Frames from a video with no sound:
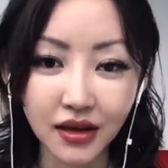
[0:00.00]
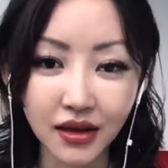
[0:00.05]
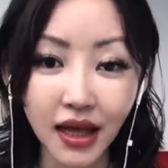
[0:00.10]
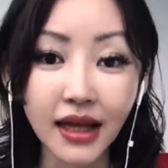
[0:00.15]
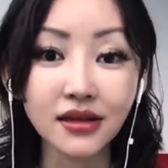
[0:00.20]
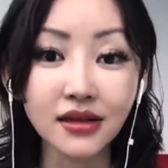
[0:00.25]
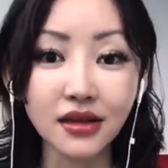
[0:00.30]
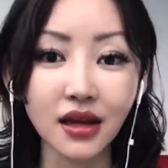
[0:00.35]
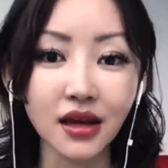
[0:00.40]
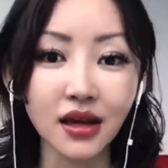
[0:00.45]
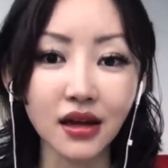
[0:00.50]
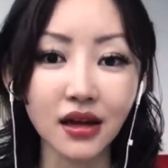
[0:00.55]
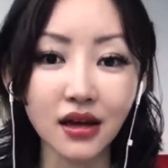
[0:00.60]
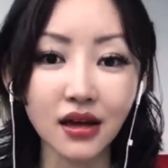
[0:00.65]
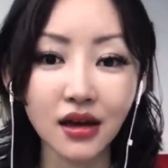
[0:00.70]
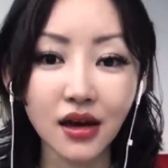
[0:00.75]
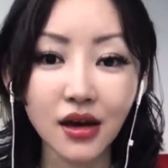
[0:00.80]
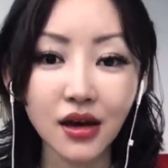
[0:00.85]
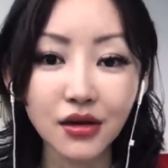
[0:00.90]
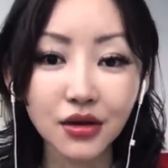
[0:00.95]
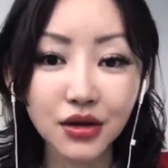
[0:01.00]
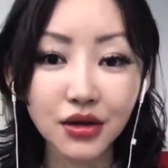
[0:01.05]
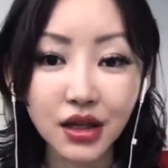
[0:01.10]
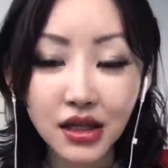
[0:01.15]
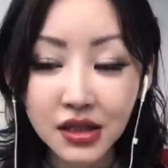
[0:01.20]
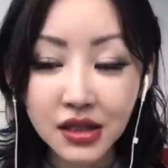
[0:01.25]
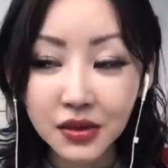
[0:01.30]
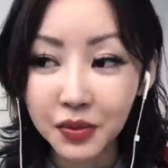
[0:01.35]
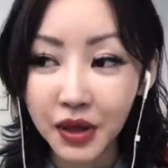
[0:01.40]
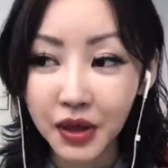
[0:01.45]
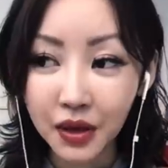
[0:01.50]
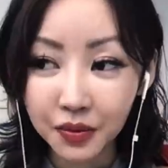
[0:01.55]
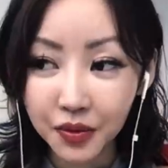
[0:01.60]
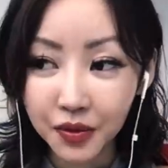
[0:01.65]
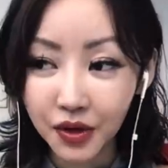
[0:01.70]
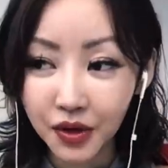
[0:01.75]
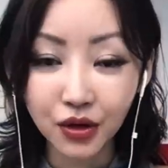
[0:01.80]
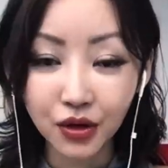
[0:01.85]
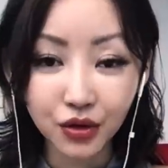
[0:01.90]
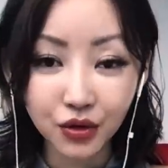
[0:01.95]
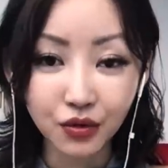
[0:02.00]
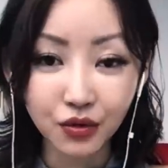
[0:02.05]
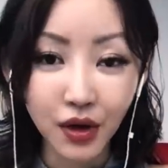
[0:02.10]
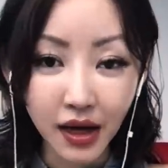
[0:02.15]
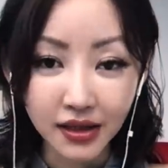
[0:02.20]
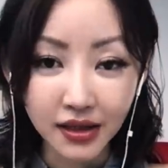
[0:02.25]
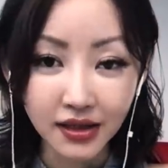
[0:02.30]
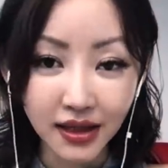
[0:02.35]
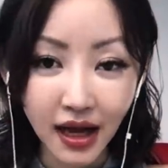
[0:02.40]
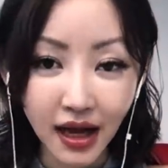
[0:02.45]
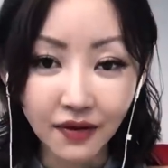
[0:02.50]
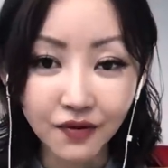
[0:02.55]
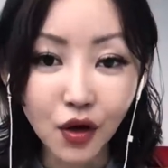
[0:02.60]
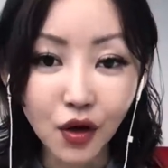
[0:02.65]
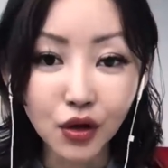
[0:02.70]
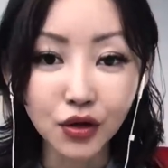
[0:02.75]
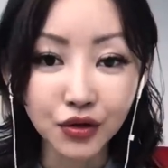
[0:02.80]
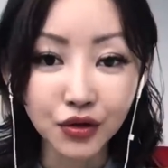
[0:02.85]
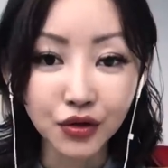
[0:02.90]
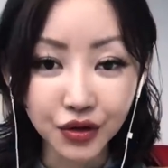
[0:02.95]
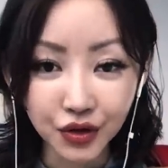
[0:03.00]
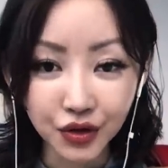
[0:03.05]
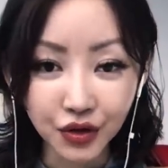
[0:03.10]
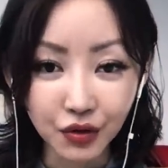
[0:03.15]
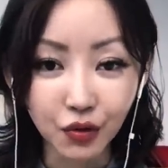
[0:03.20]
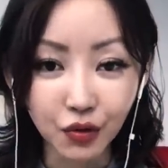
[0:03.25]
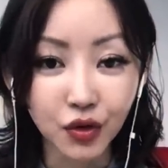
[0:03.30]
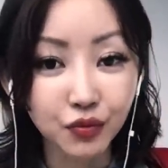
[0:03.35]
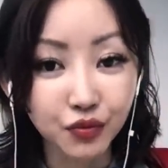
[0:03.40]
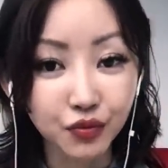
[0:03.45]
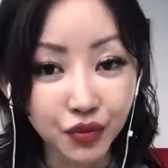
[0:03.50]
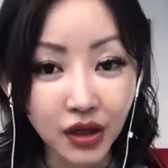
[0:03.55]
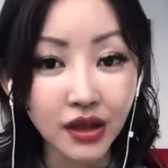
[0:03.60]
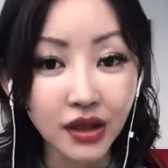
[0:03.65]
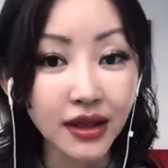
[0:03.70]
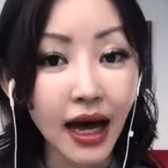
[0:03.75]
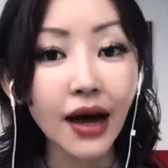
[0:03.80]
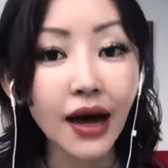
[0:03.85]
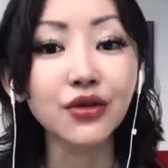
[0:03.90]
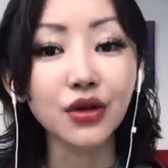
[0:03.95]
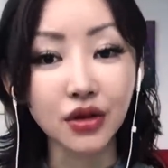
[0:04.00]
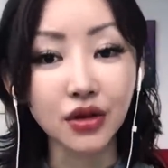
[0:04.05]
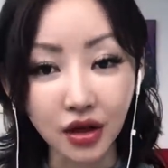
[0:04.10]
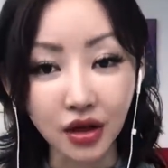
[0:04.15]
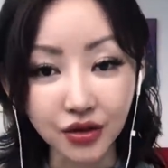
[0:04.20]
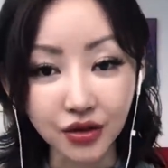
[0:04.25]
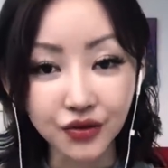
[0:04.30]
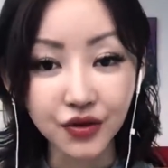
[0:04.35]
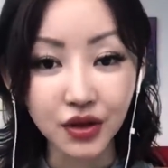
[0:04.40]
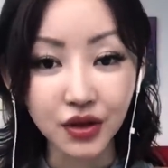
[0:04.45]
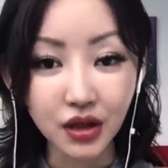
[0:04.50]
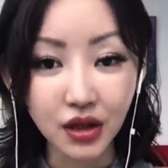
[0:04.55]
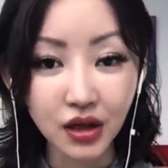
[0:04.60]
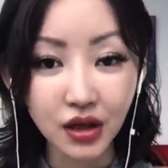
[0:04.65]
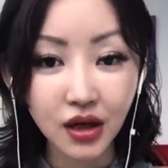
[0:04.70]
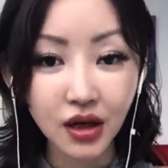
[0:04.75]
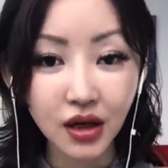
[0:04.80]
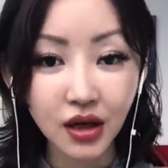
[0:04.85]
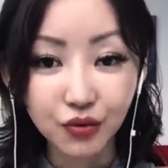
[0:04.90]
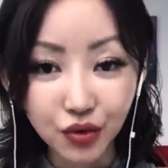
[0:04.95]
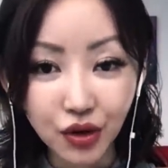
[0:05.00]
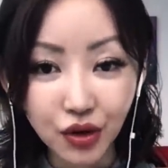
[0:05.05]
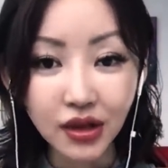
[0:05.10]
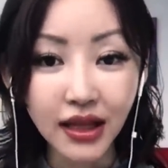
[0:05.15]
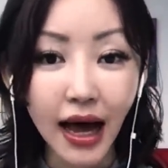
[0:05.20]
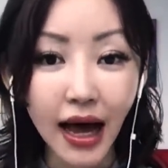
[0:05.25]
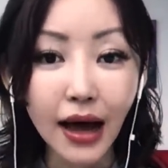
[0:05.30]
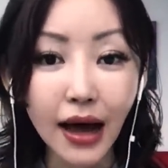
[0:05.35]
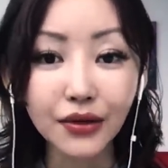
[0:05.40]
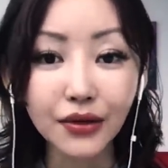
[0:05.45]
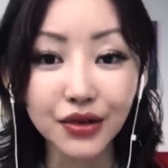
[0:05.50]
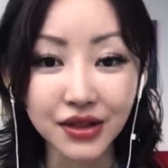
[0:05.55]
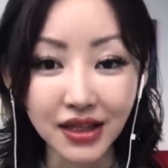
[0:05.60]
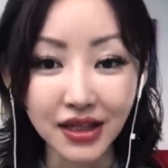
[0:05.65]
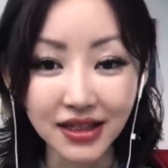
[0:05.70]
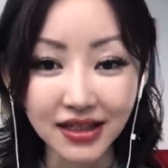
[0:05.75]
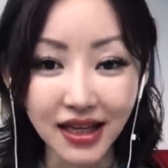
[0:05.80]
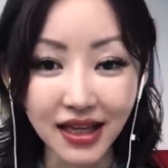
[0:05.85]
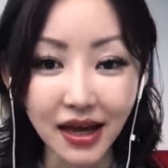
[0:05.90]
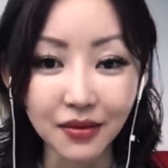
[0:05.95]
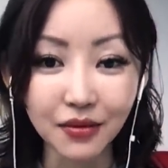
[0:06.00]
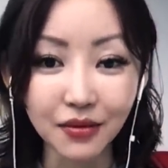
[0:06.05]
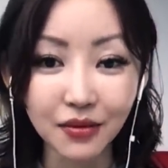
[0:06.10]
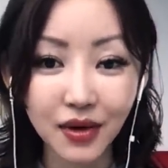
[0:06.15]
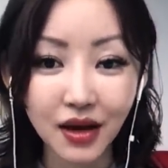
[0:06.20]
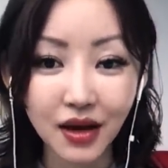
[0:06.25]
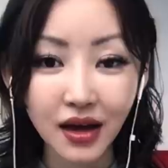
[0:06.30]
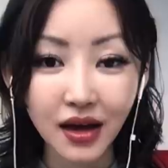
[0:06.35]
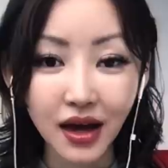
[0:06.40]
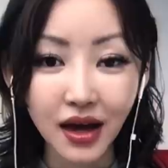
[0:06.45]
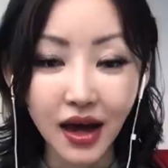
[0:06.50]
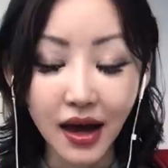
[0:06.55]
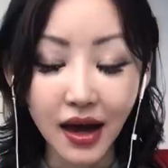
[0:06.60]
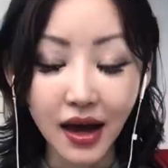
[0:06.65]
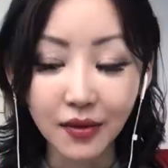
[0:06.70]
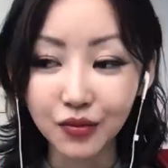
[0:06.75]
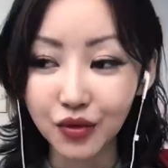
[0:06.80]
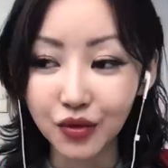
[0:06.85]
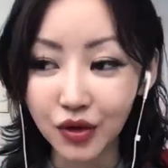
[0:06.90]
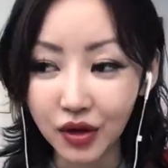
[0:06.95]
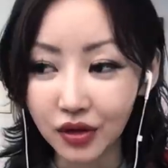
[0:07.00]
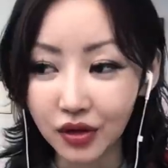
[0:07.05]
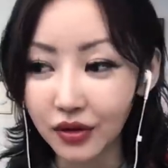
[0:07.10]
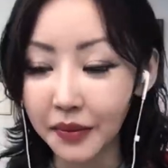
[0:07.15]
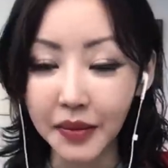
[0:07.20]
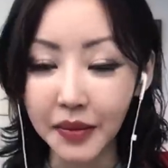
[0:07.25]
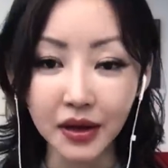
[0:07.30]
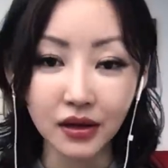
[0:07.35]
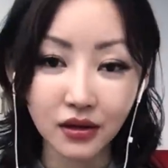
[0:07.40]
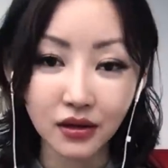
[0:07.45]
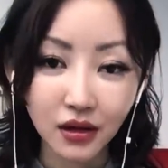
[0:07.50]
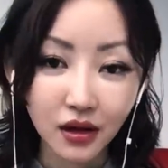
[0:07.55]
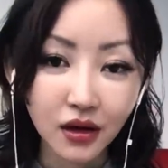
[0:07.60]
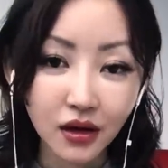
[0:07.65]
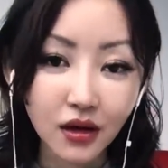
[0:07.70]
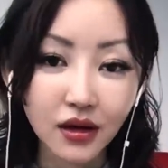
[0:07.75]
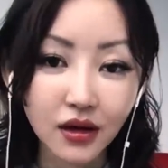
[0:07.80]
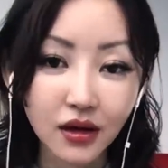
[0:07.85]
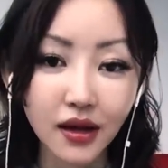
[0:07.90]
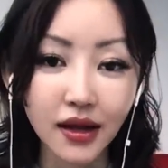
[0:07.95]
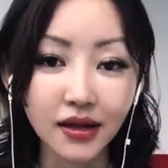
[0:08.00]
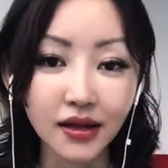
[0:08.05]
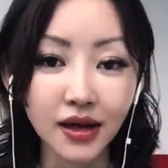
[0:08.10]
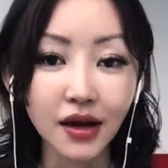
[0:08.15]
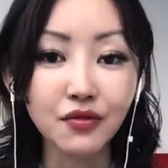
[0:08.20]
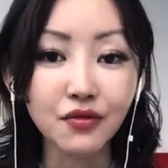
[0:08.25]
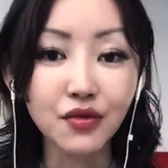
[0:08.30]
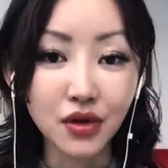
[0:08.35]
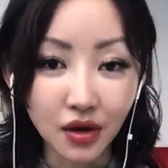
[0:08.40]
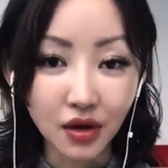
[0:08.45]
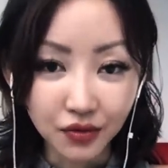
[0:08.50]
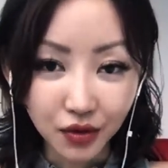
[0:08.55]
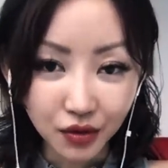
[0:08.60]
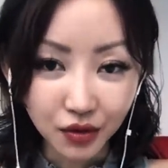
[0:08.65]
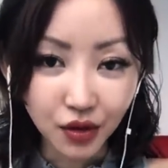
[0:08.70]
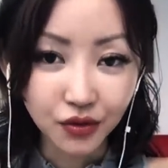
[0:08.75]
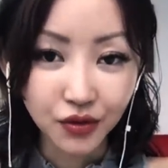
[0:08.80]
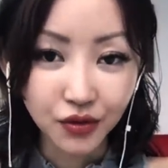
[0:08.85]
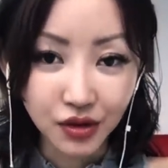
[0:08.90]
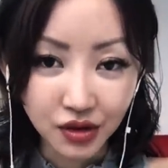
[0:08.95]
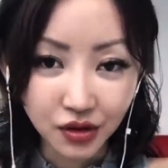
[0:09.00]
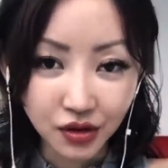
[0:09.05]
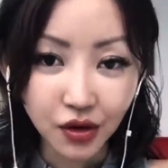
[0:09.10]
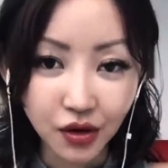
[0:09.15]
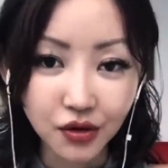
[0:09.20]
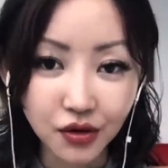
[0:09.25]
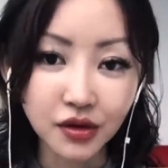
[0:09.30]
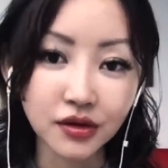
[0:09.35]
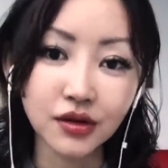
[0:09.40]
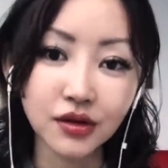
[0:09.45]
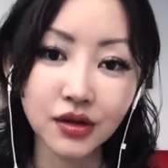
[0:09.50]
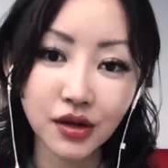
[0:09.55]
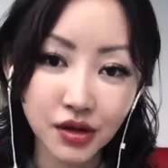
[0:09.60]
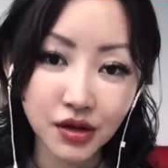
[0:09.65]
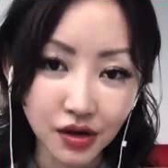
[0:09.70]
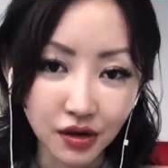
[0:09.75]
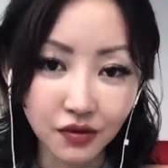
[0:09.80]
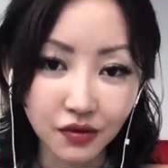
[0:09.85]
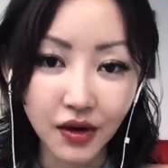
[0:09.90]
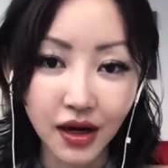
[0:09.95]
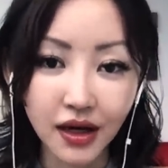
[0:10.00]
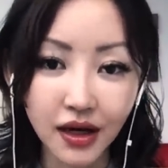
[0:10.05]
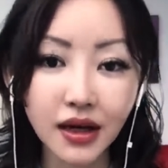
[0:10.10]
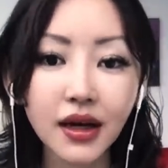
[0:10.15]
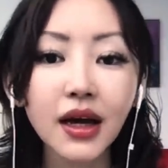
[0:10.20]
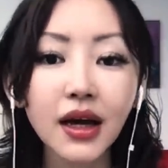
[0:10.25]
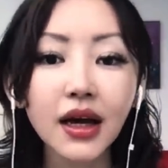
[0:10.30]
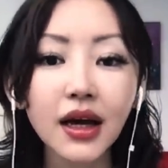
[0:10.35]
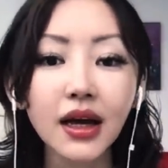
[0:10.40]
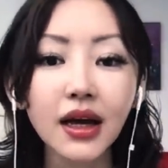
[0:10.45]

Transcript: That's the thing these people in the US now voluntarily want to bring down the country, bring down the system, and bring, I mean, like get rid of the US Constitution, right?